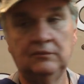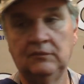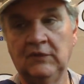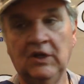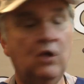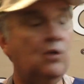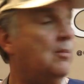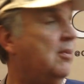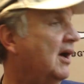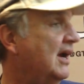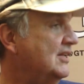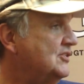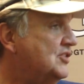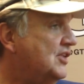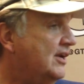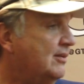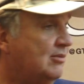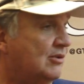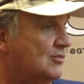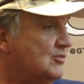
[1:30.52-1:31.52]
Oh, Brian
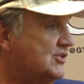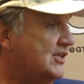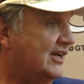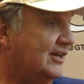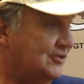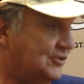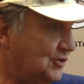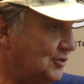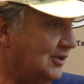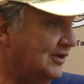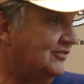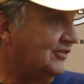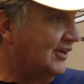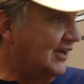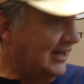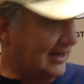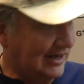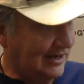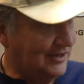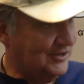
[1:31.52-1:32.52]
Chamberlain was out, too. I
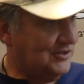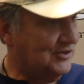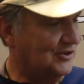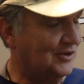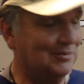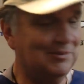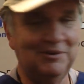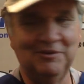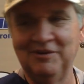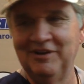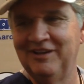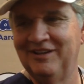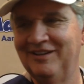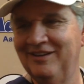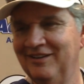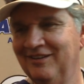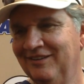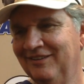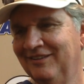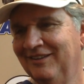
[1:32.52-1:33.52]
forgot. I just saw him in red there.